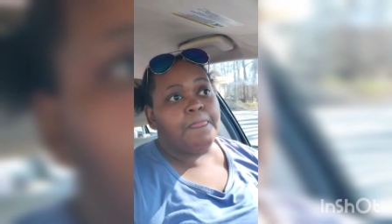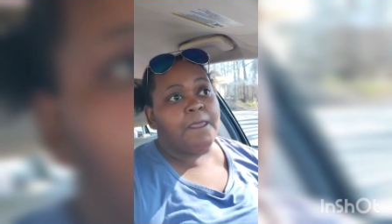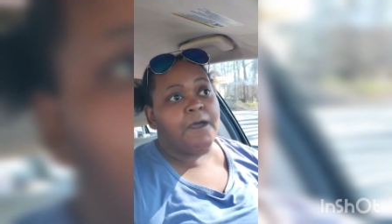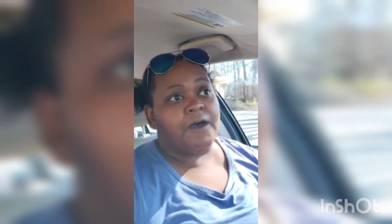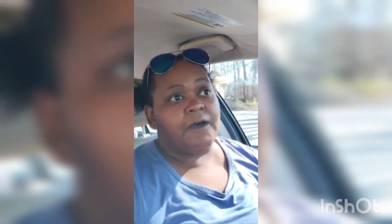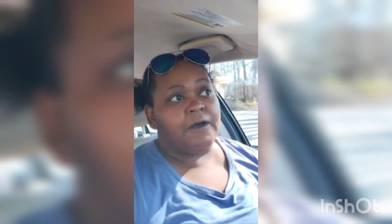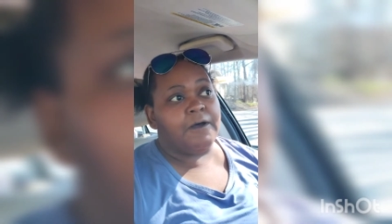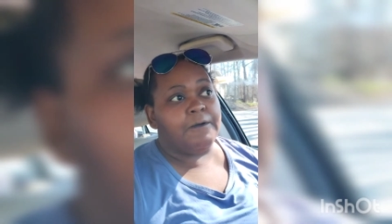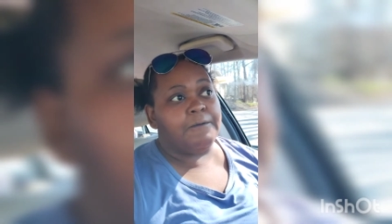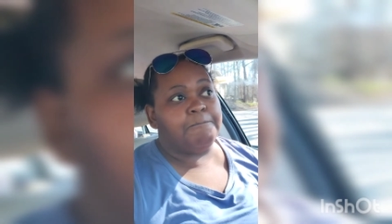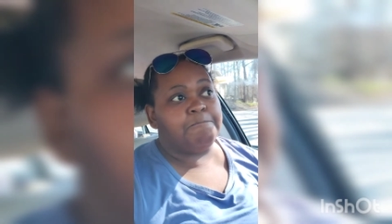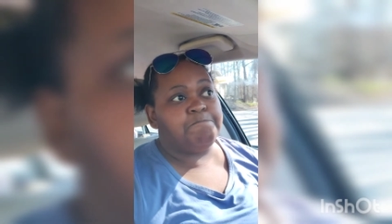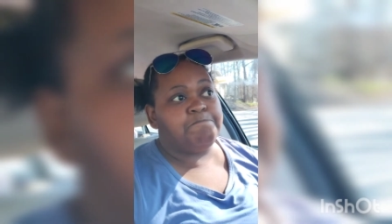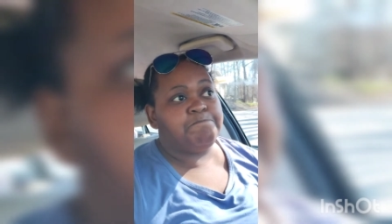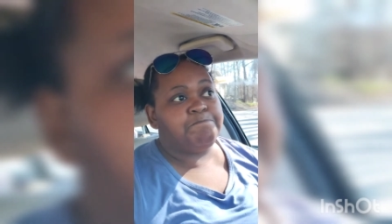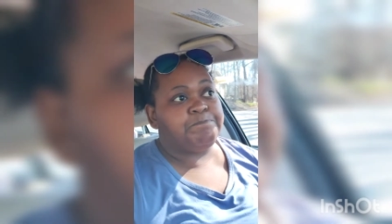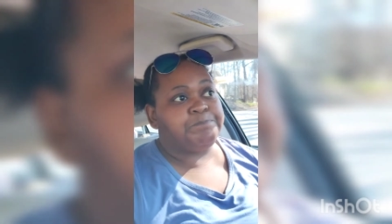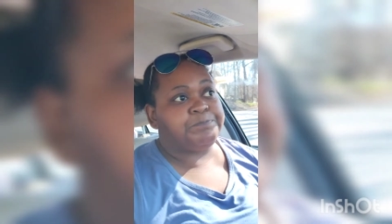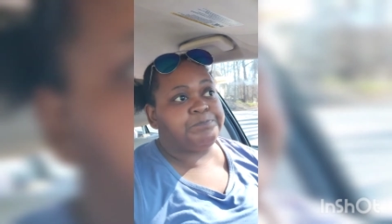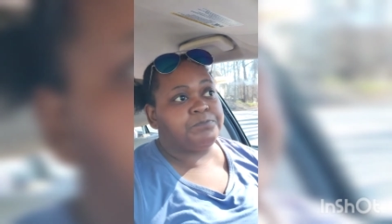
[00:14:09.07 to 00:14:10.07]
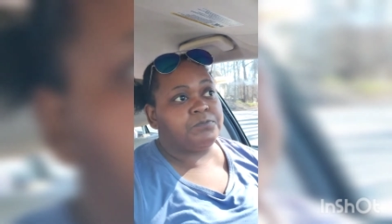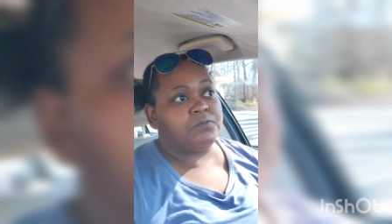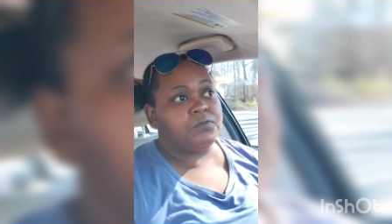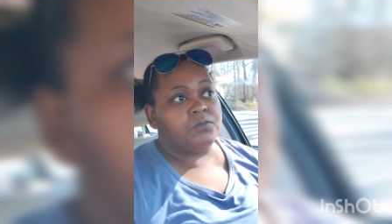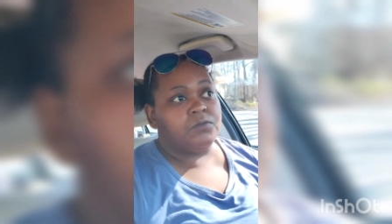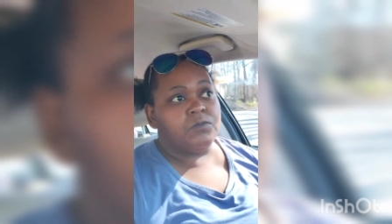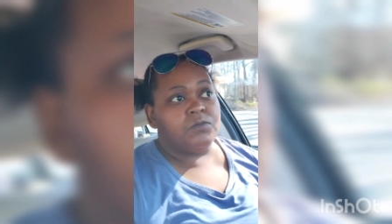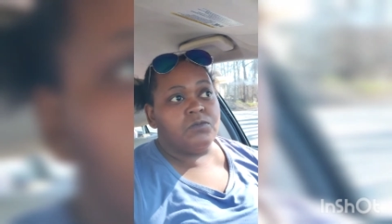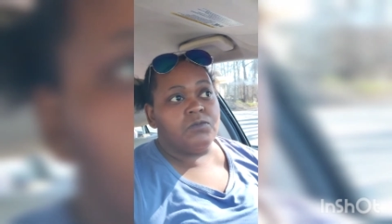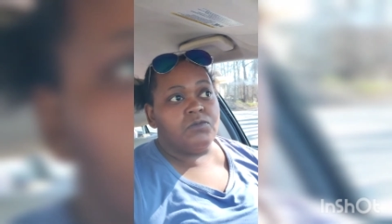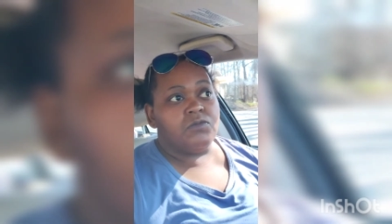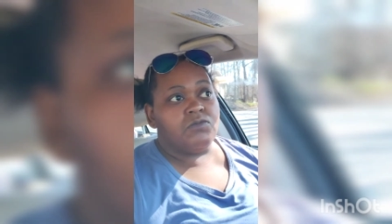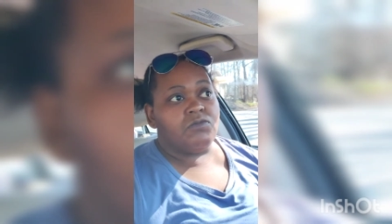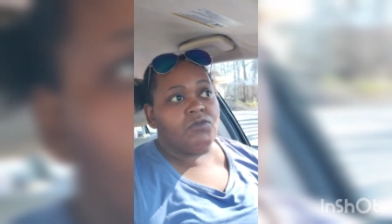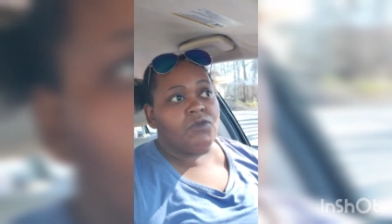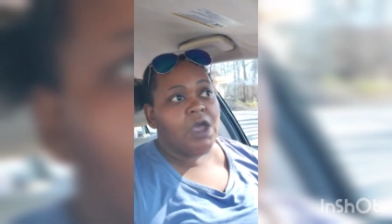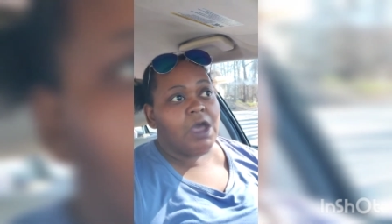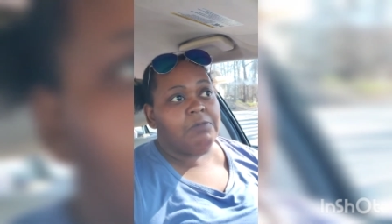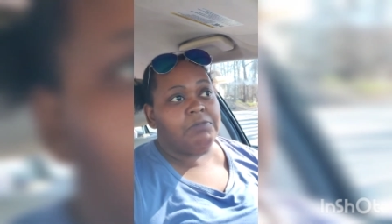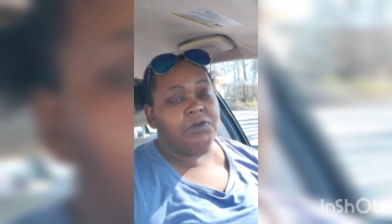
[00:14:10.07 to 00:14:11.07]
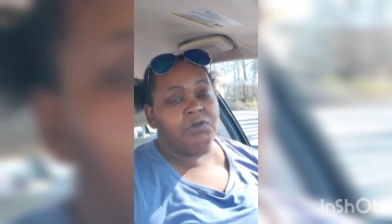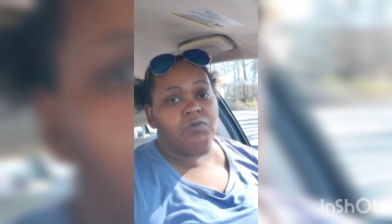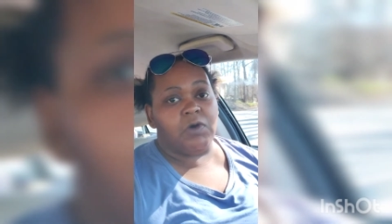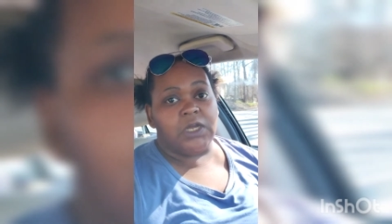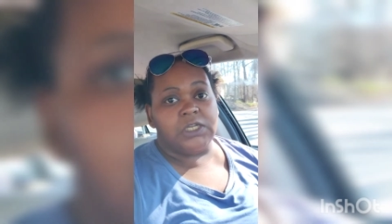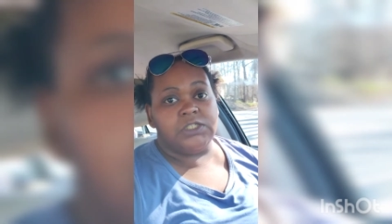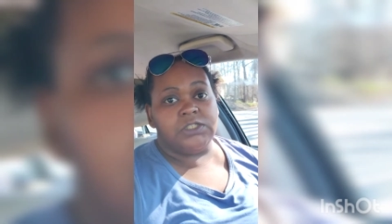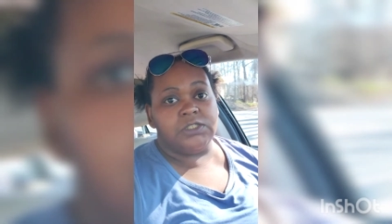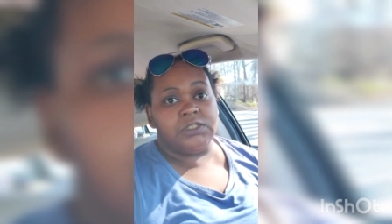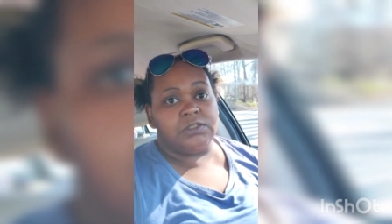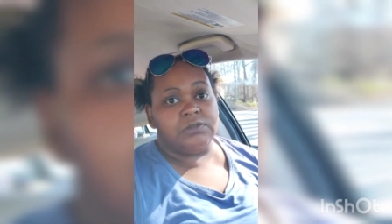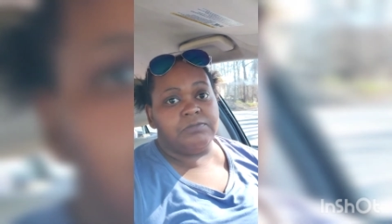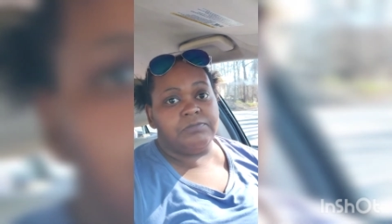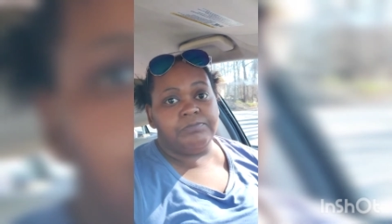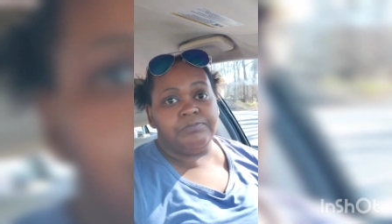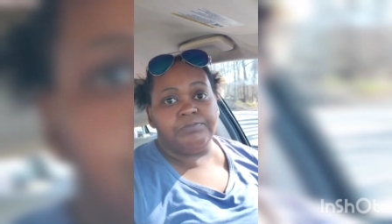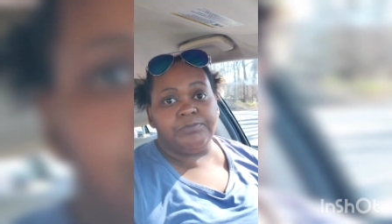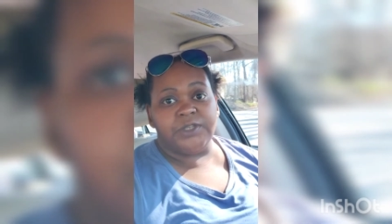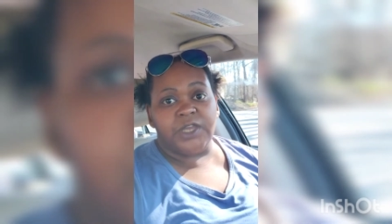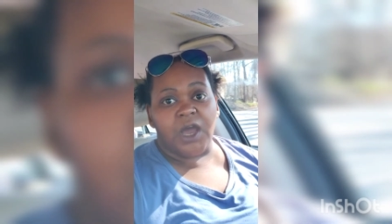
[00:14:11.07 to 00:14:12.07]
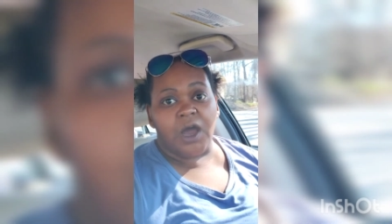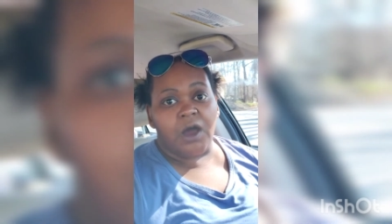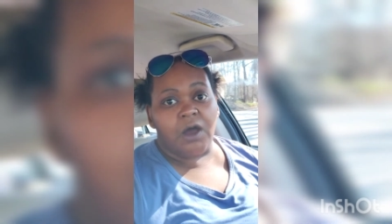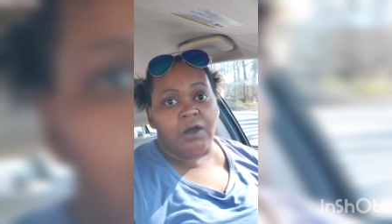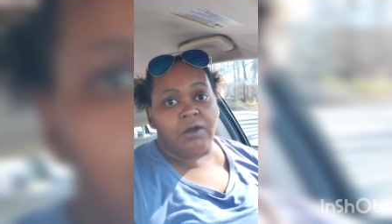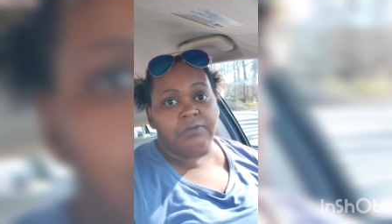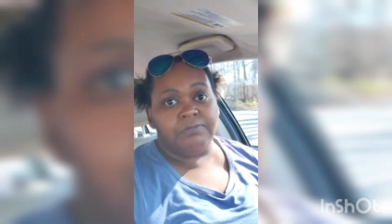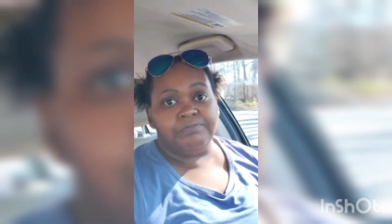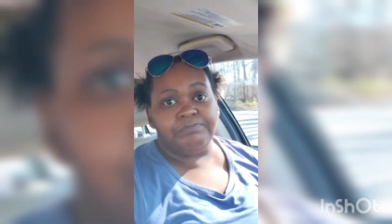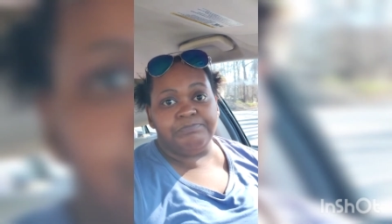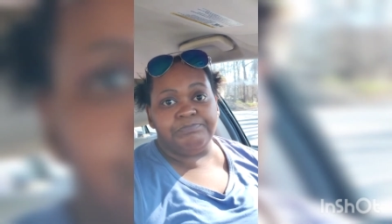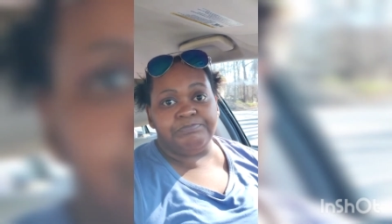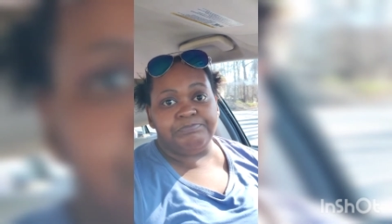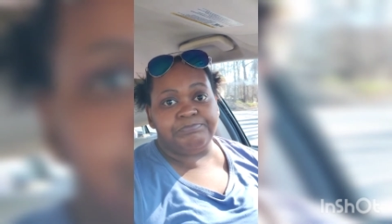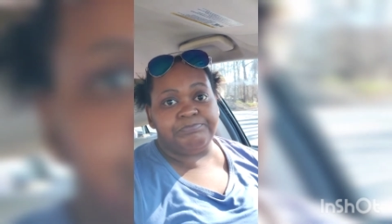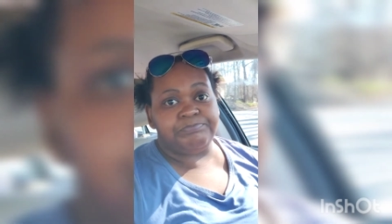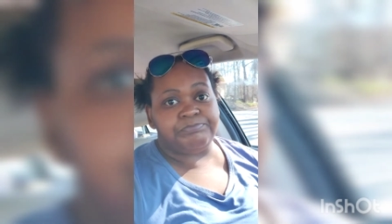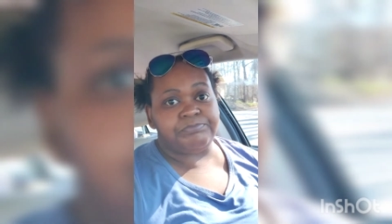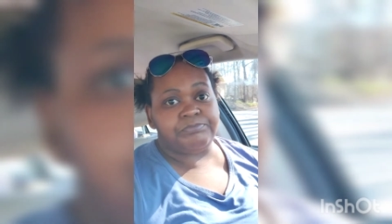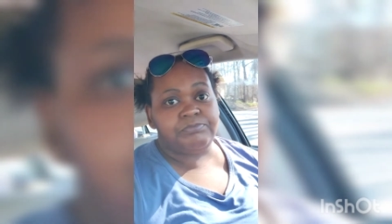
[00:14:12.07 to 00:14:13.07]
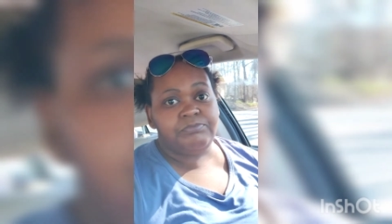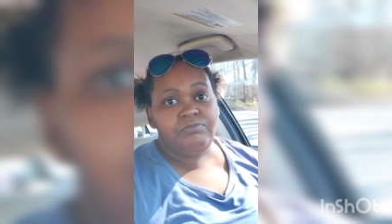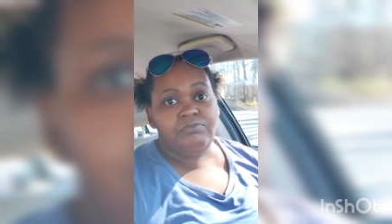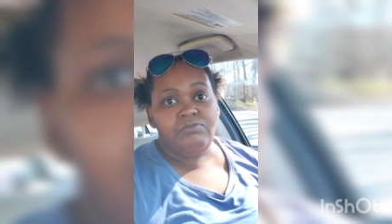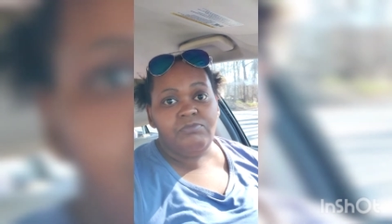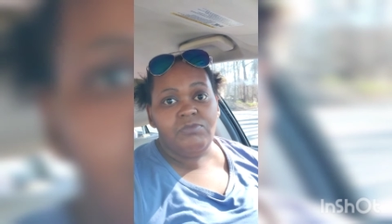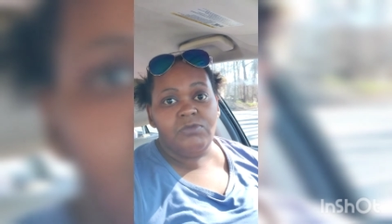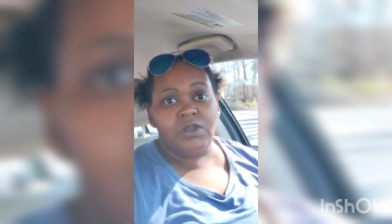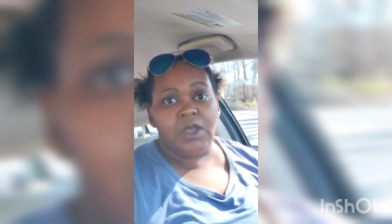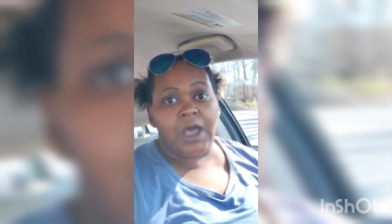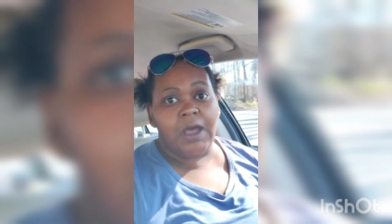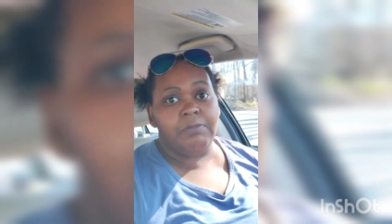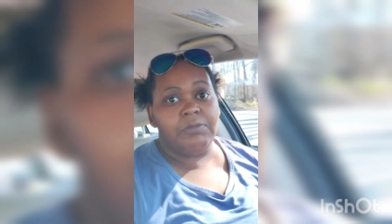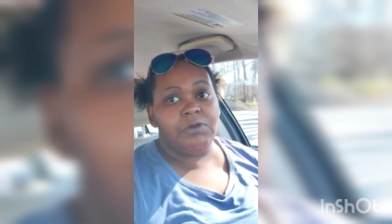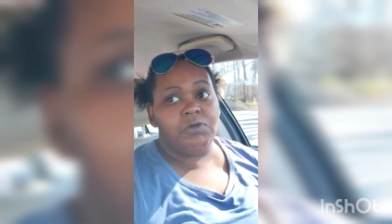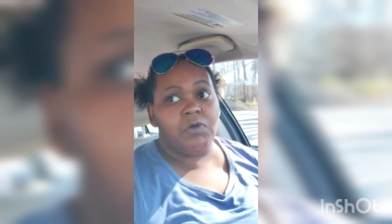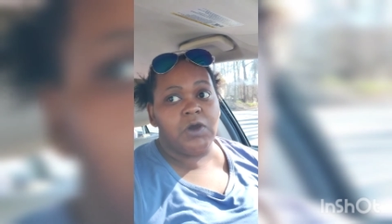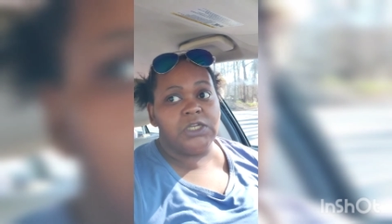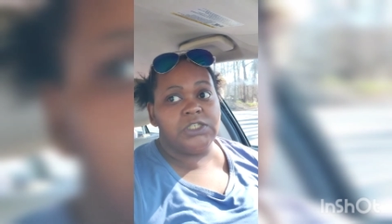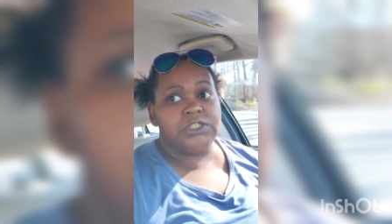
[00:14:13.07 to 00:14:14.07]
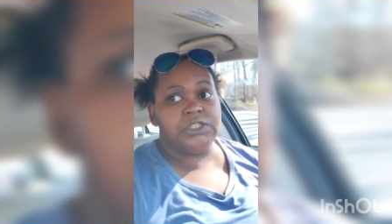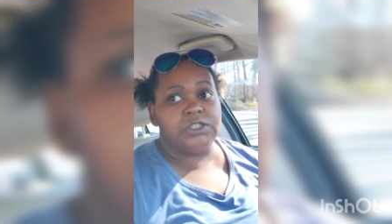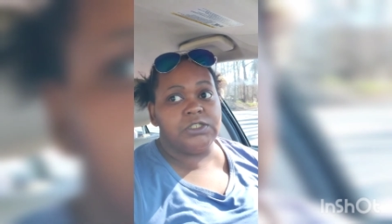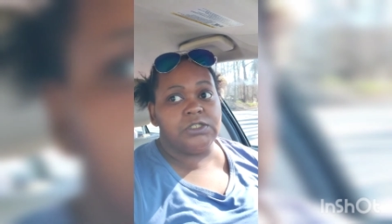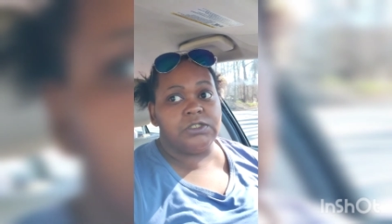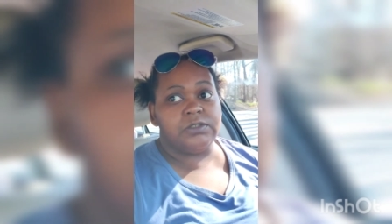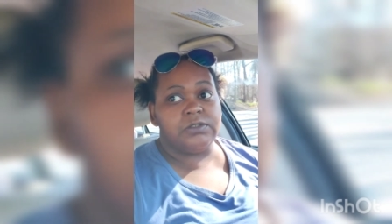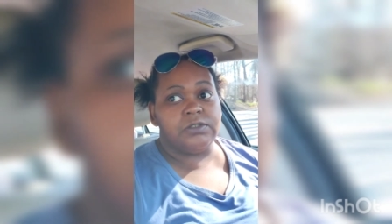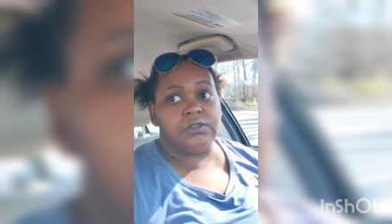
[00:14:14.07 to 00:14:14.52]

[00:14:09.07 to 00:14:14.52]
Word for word: um I've been watching y'all I've been watching